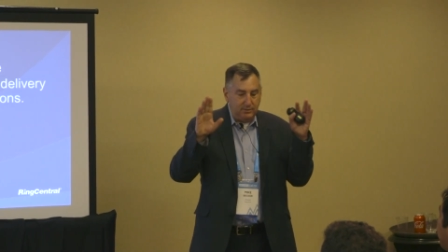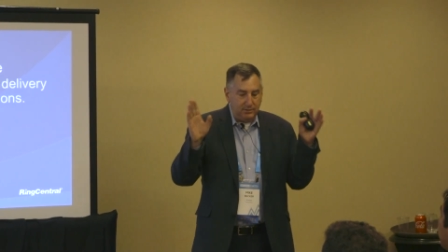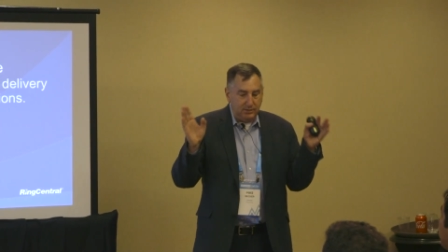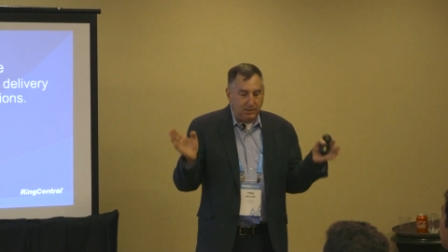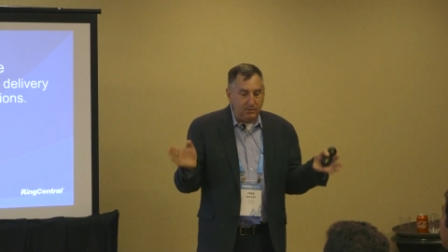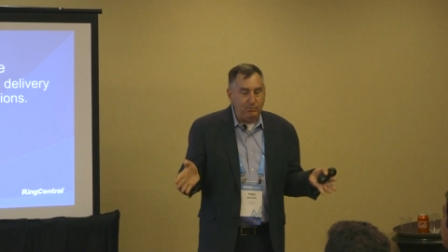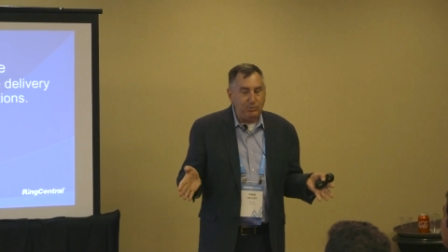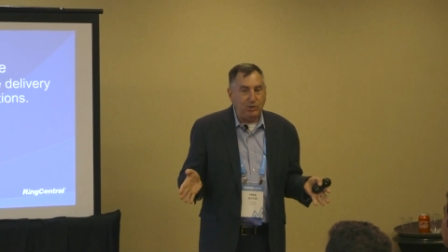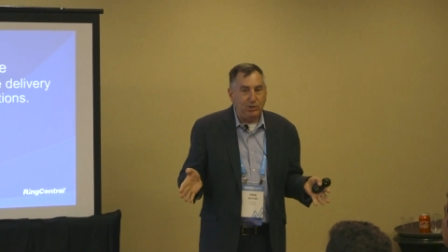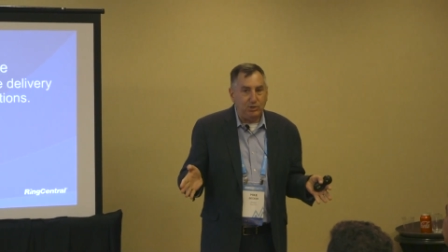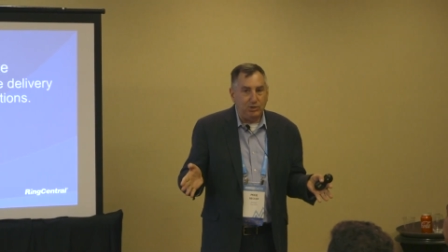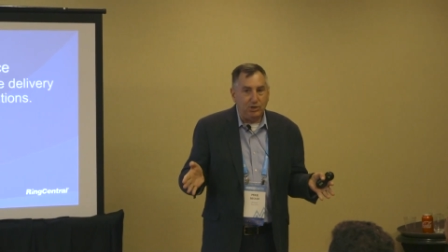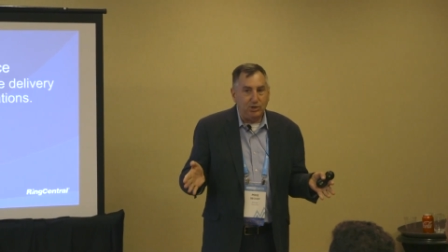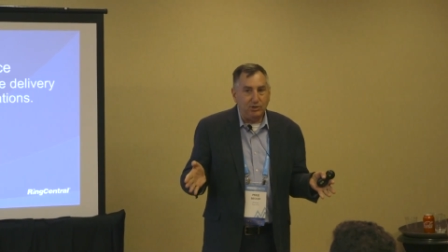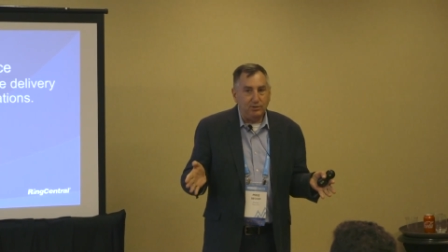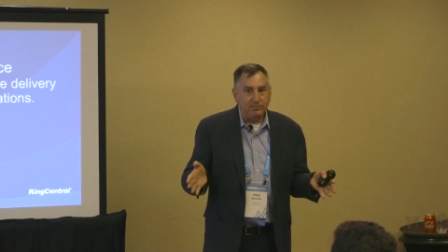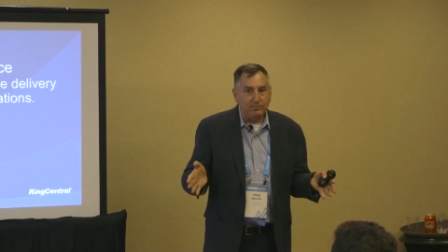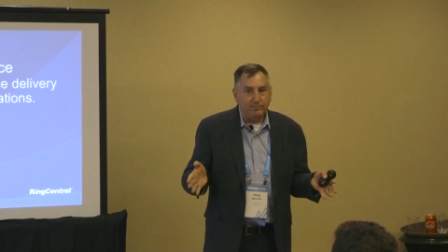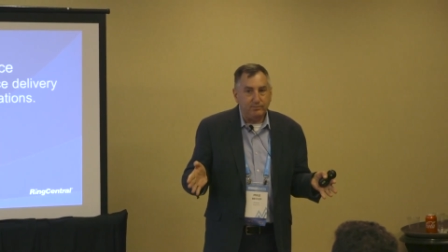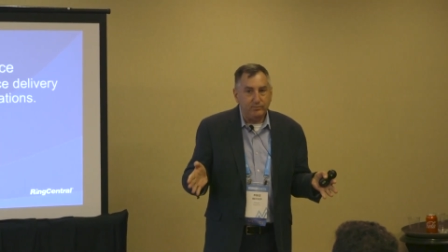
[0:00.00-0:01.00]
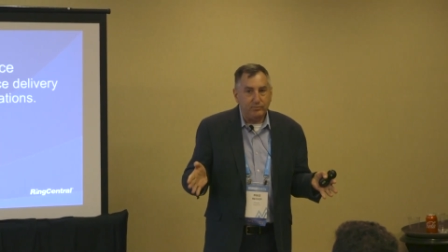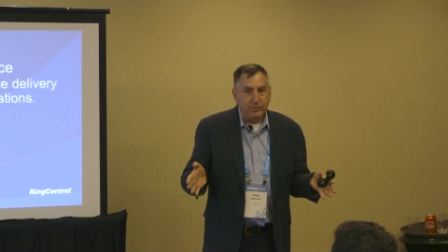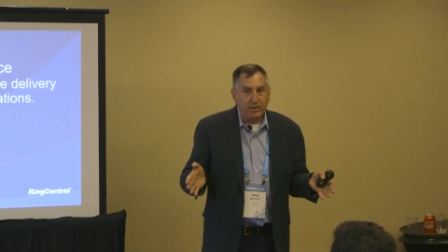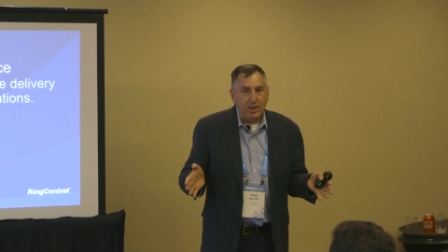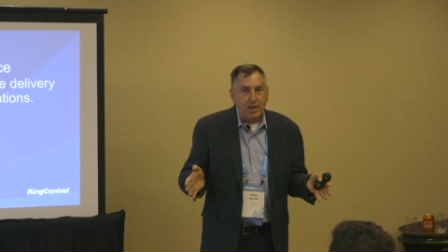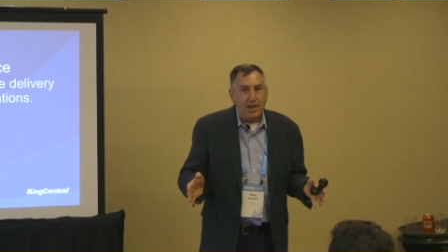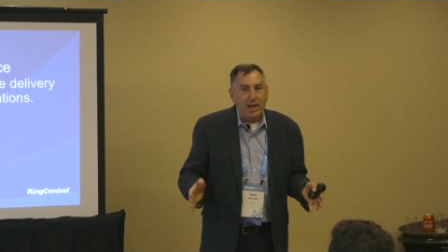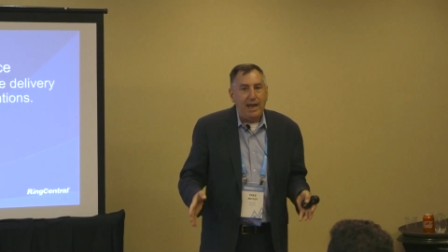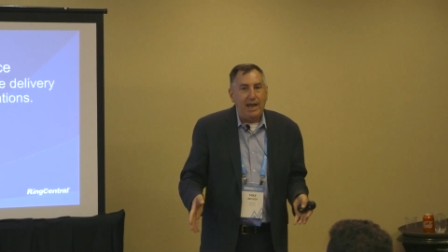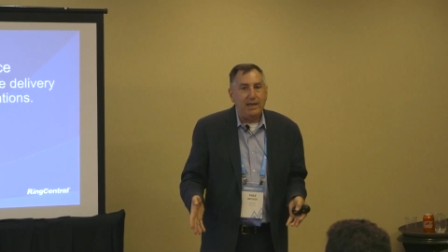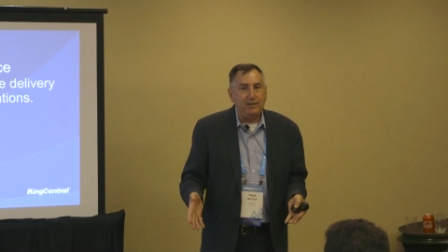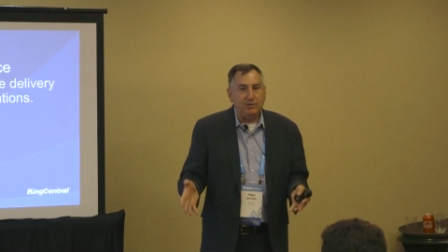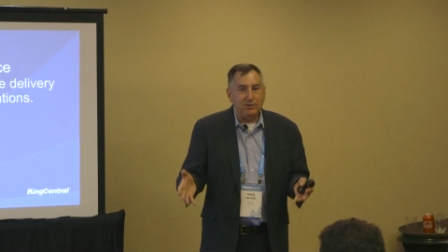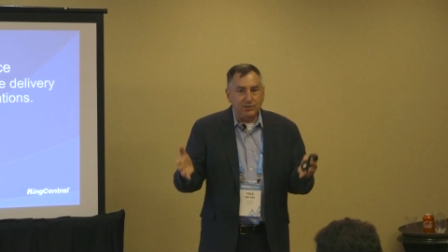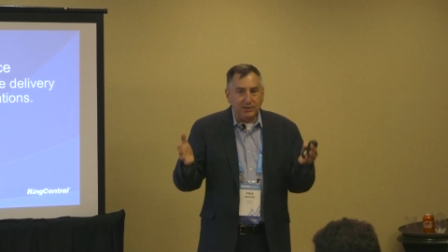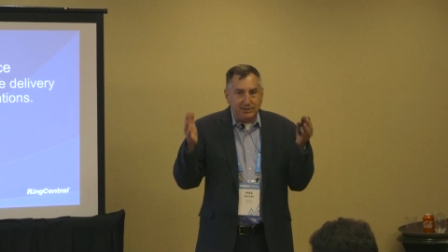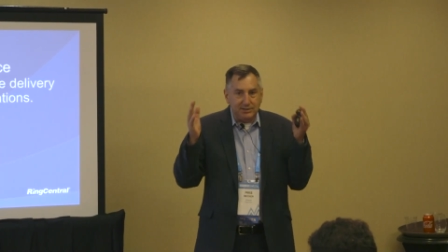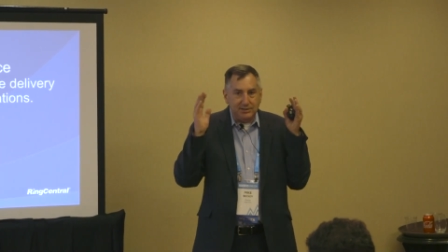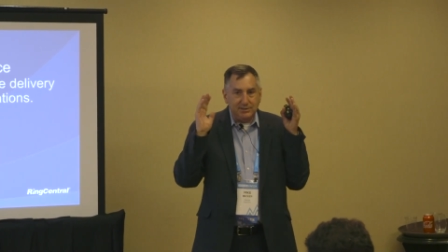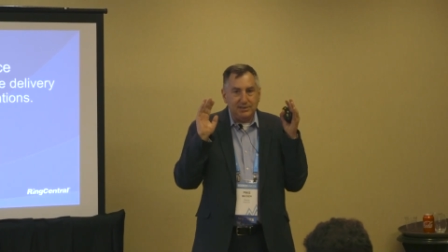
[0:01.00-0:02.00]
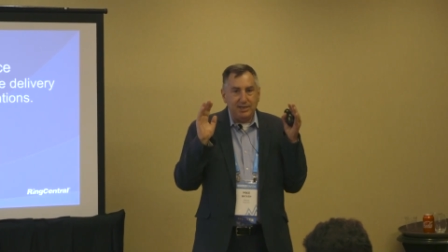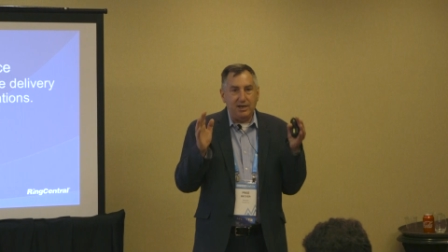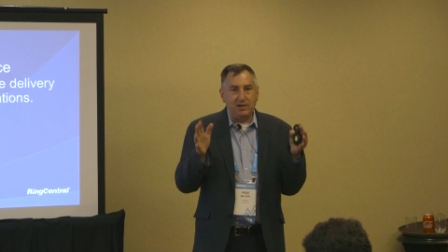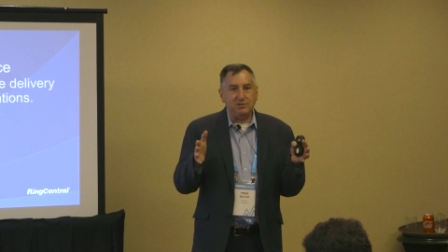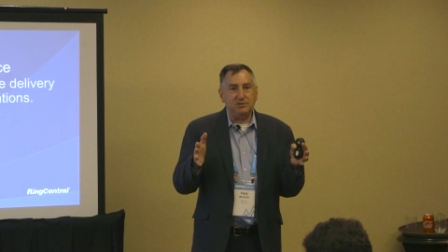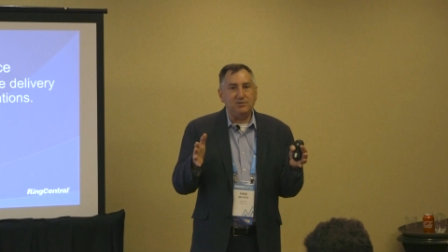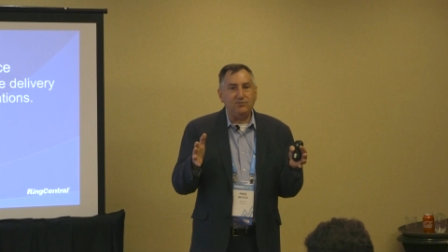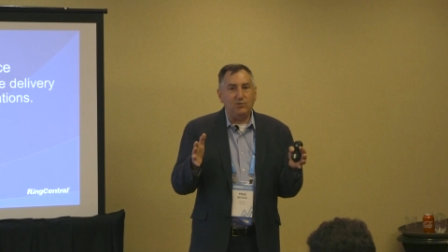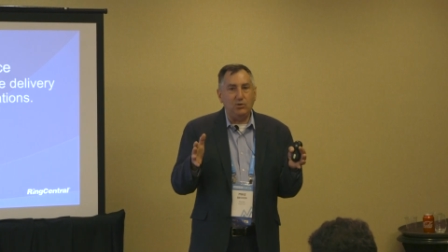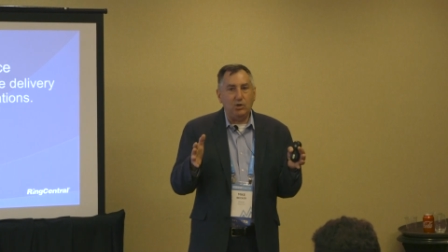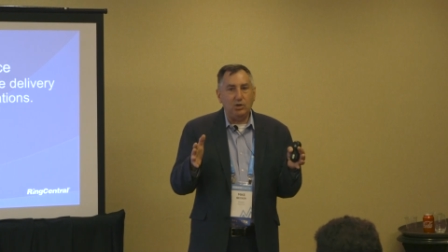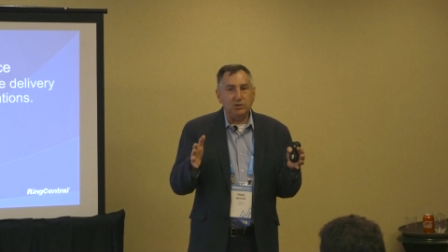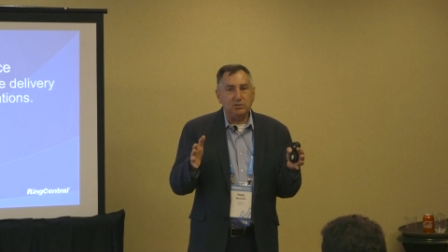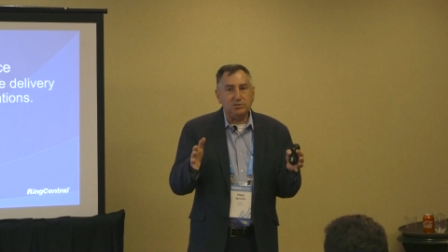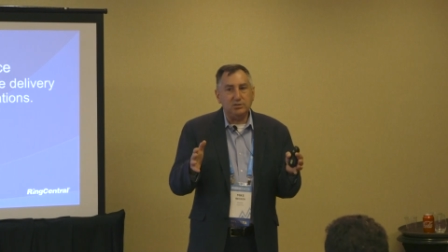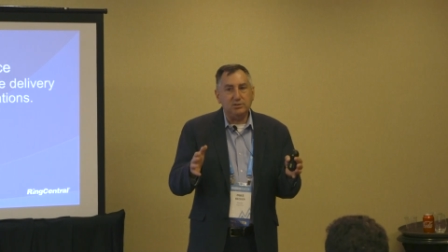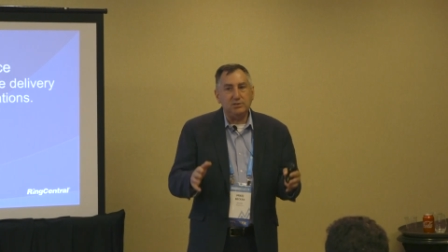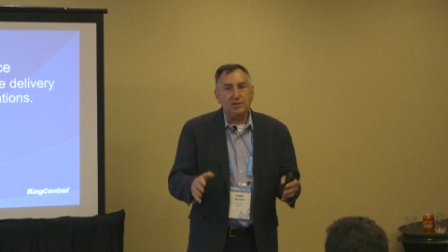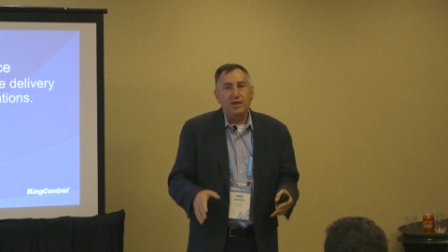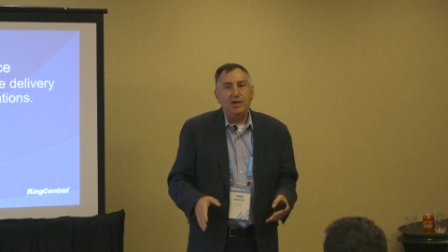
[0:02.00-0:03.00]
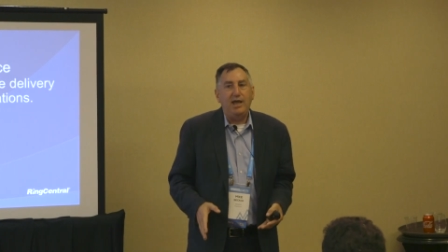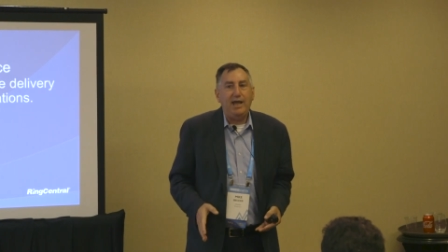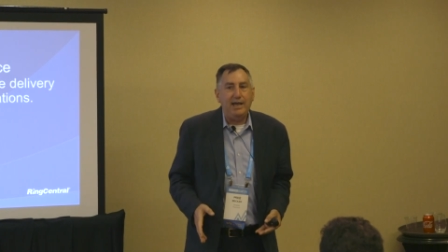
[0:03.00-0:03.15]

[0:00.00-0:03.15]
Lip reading: computer, and they're in Salesforce,